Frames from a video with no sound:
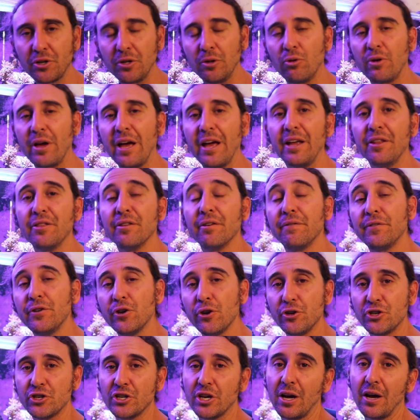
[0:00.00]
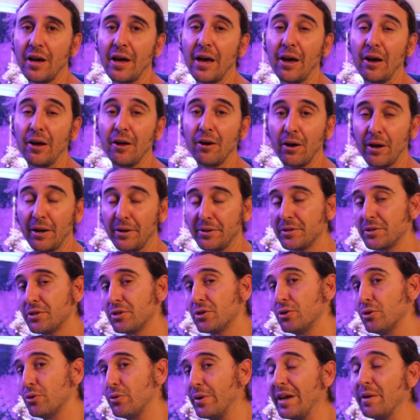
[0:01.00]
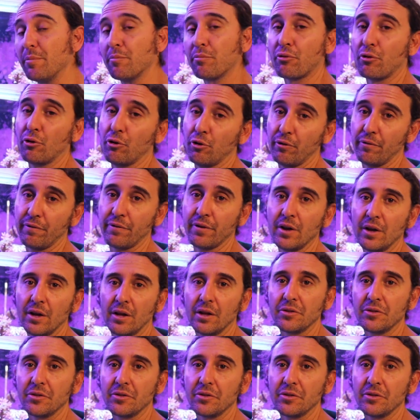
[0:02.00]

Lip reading: to look at in the future to improve.